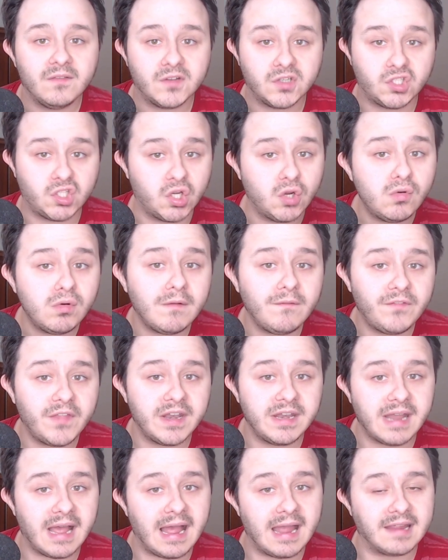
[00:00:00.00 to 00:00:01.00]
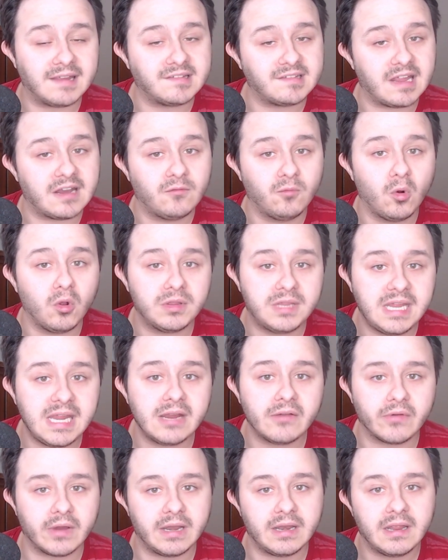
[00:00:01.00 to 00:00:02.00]
Two of the nine said we'll
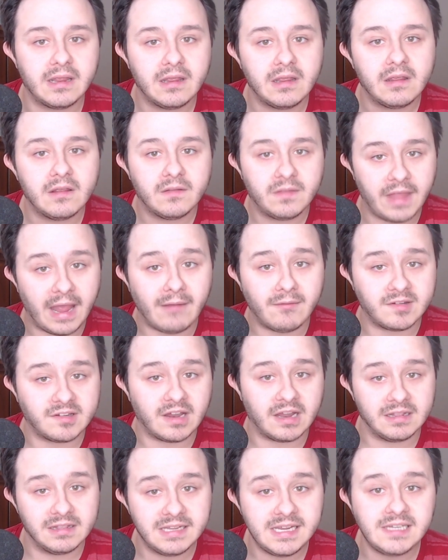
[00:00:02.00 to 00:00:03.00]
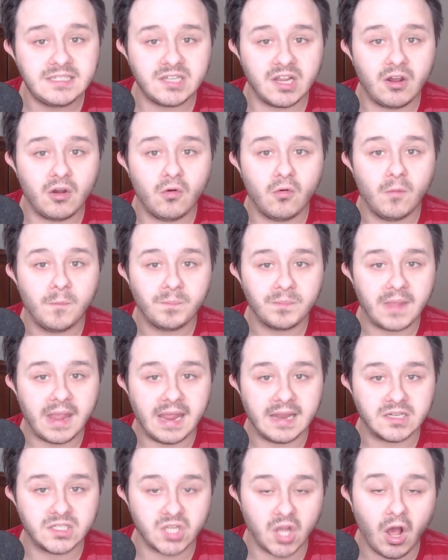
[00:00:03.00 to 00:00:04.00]
hear it. That was Alito
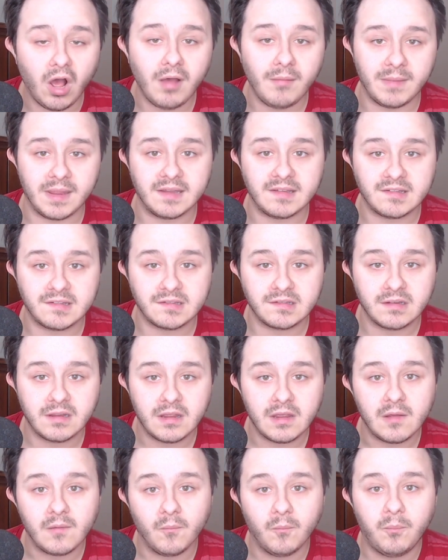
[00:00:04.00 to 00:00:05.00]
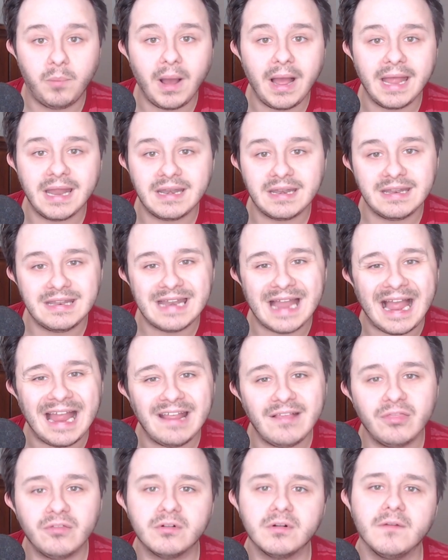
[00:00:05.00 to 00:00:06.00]
and Thomas, but
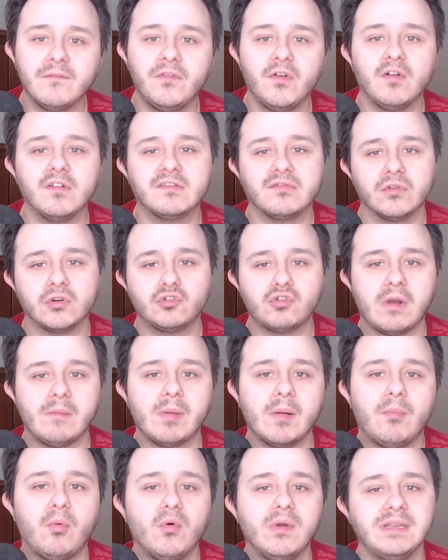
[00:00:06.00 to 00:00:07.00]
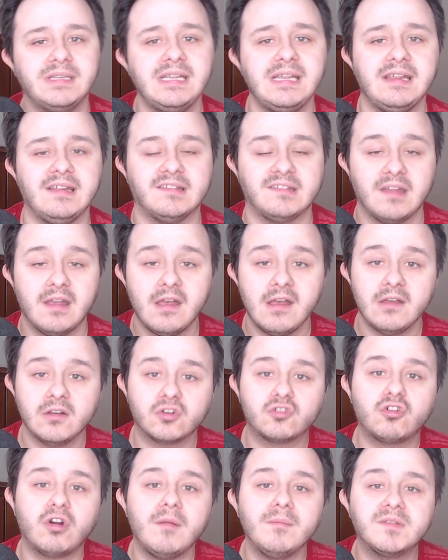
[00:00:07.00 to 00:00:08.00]
neither of those were Trump appointees.
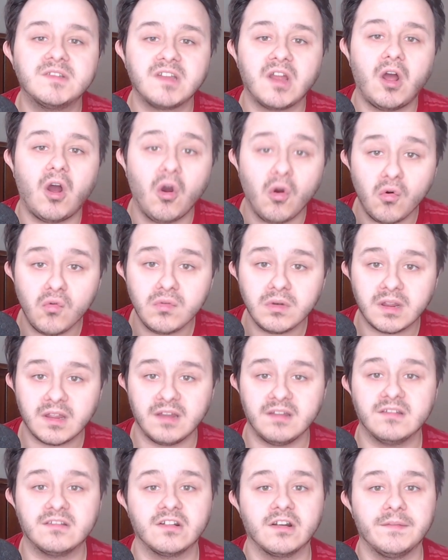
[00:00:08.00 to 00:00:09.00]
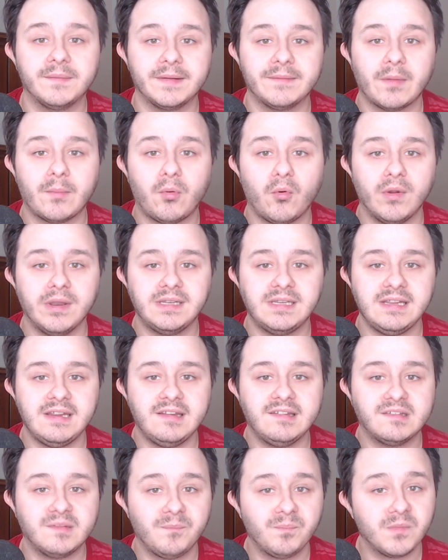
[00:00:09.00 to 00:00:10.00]
Trump's own conservative
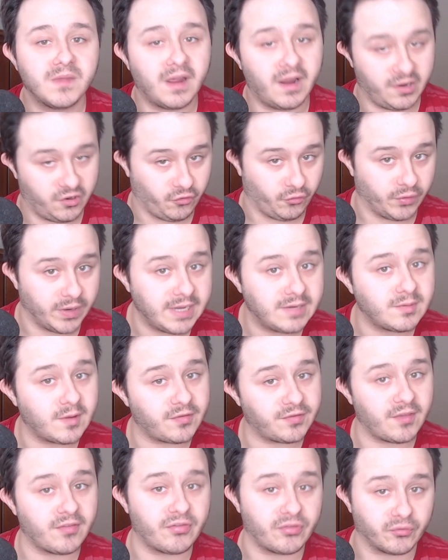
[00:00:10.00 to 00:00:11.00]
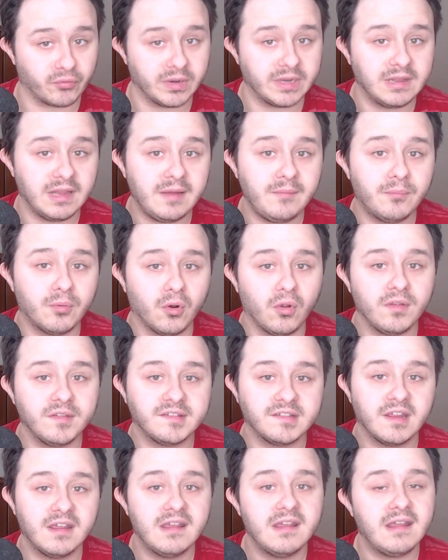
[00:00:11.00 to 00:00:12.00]
appointees agreed with the three
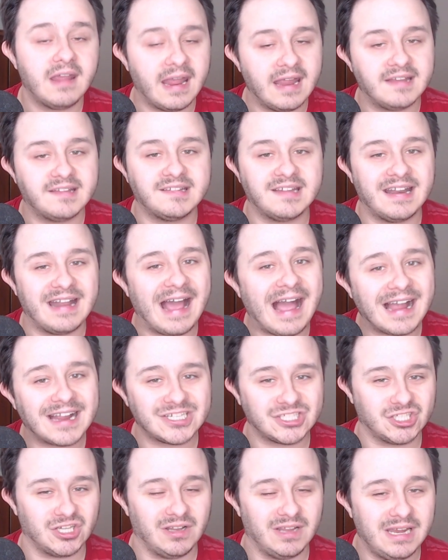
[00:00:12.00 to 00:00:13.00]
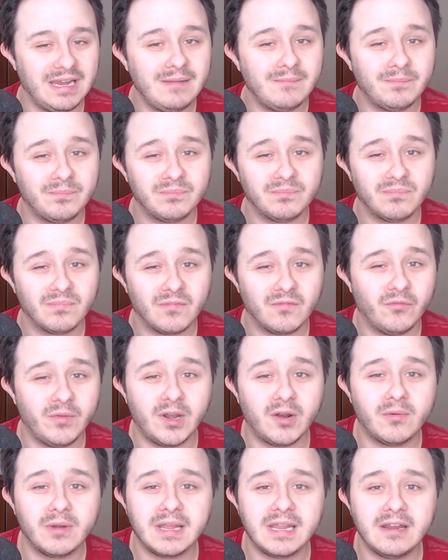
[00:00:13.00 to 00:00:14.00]
liberals and said, actually, we
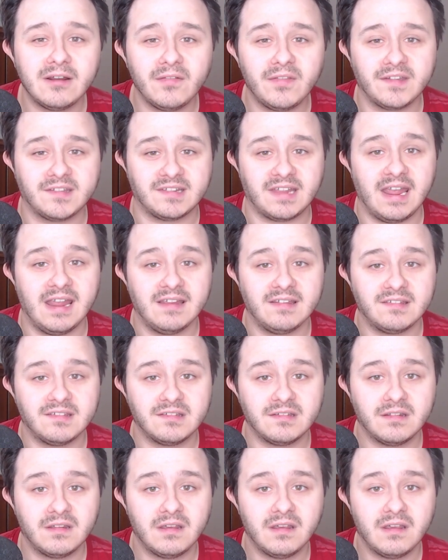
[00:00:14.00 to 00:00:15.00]
don't want to hear this case.